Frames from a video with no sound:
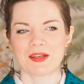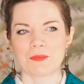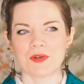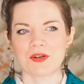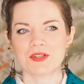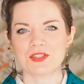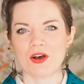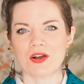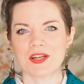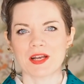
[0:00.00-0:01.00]
We're not
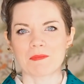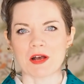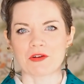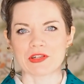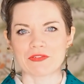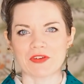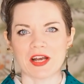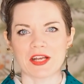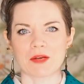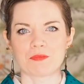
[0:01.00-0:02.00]
talking about if
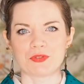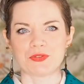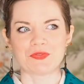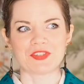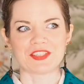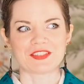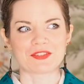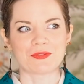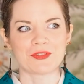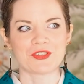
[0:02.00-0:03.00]
I approve this
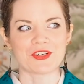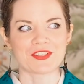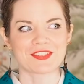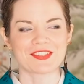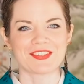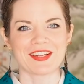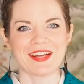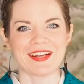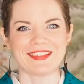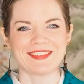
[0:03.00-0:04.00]
or not,
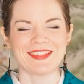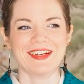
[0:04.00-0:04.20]
okay?